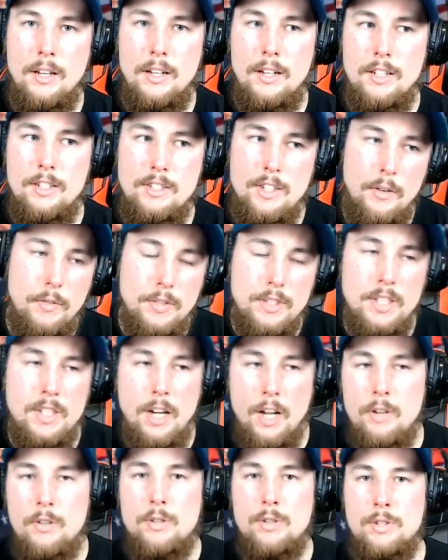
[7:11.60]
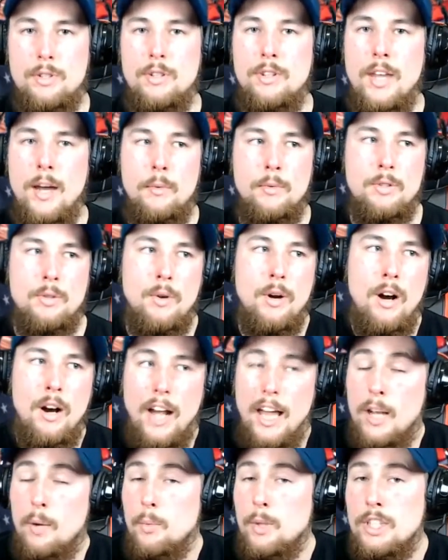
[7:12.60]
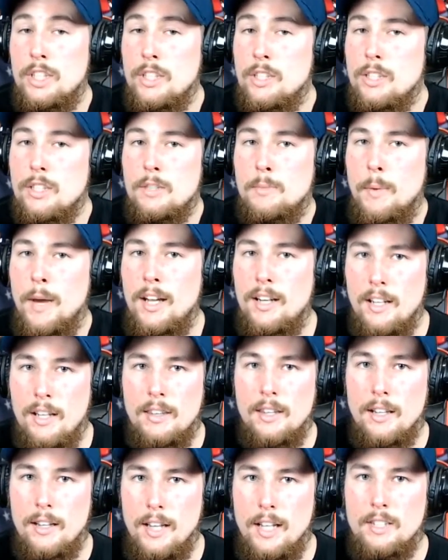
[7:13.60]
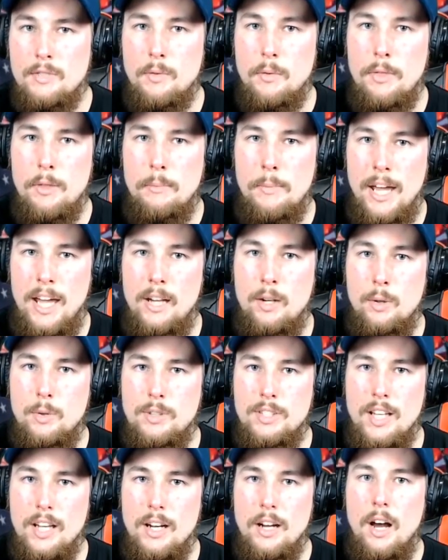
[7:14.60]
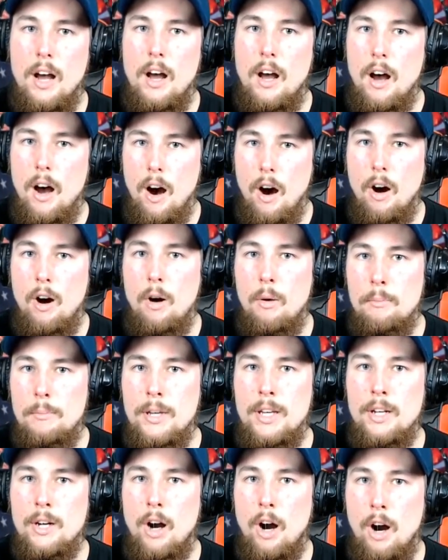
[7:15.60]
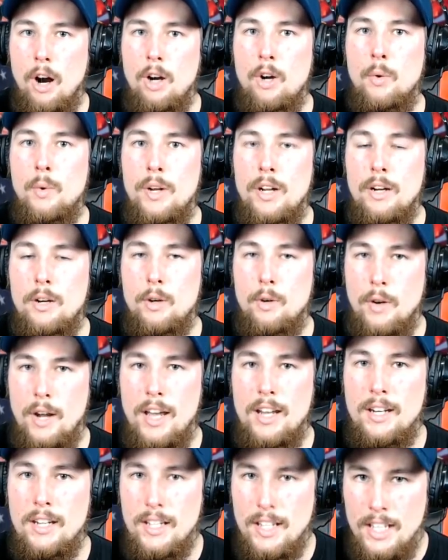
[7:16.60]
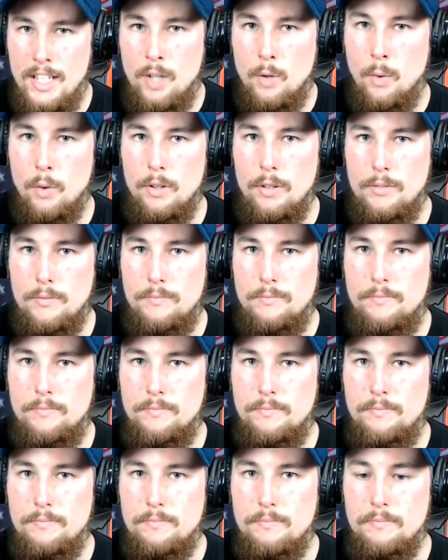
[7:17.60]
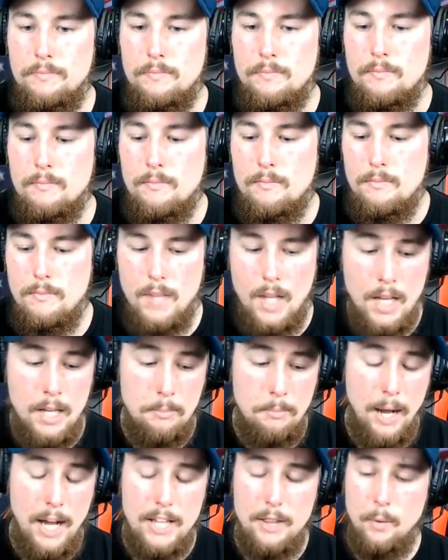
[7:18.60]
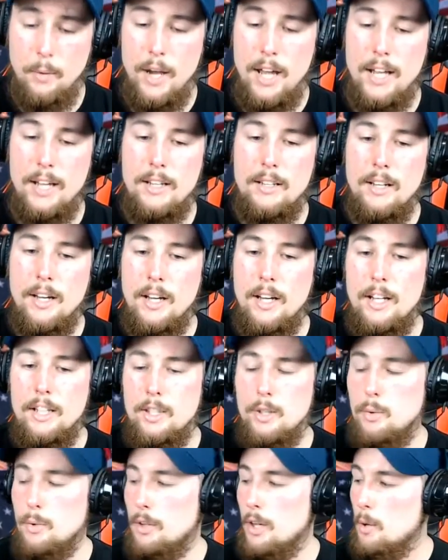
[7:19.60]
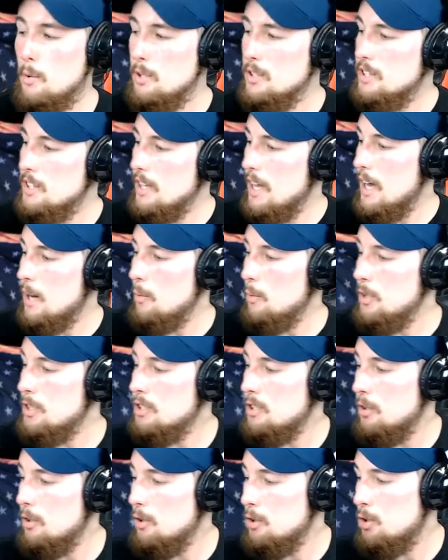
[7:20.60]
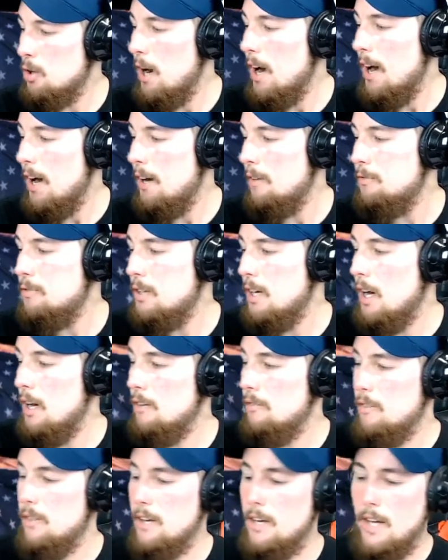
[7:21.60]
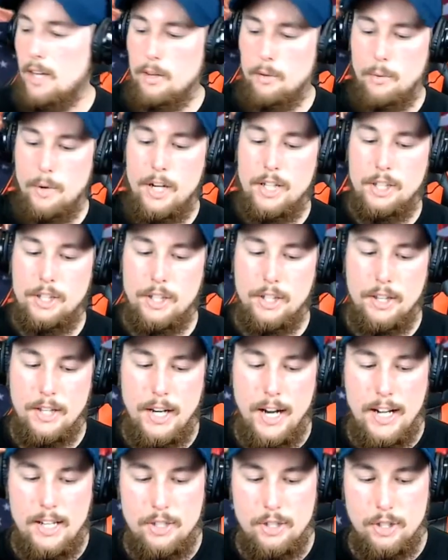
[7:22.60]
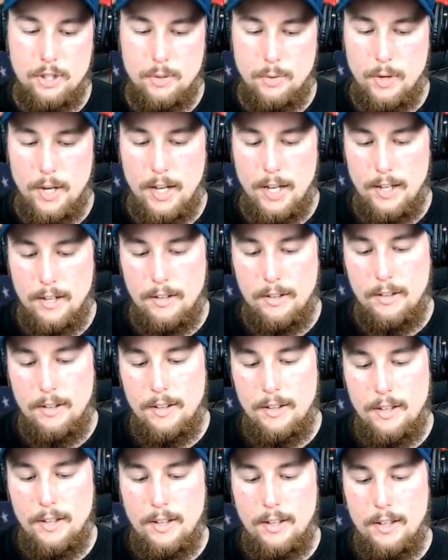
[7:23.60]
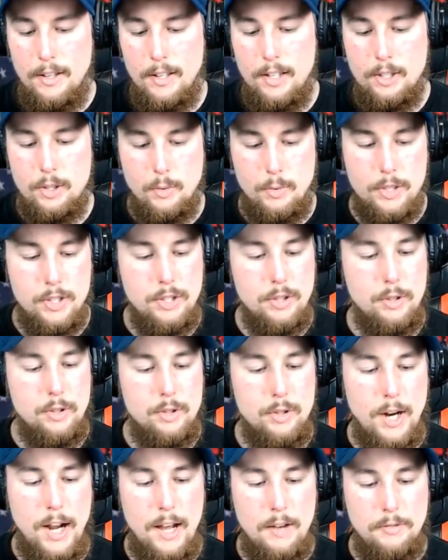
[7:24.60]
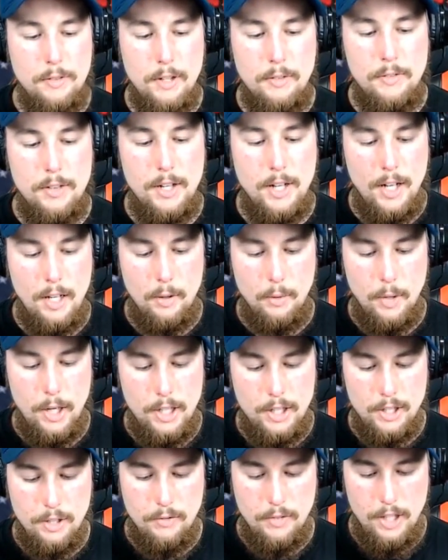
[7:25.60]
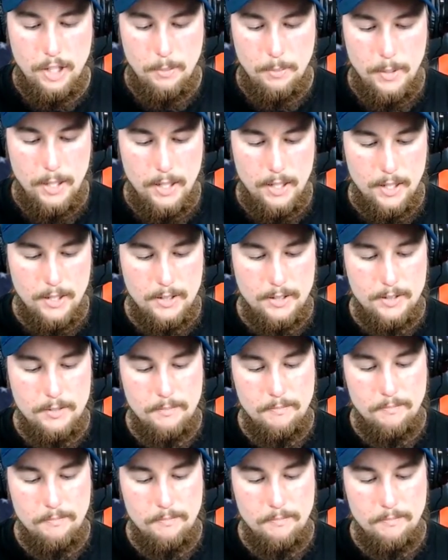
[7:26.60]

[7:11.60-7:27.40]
Jefferson understood that was wrong, and we should expect nothing less from the man who said, All men are cre- created equal. And by the way, you will notice in that original draft of the Declaration that I just read his original draft of the Declaration of Independence.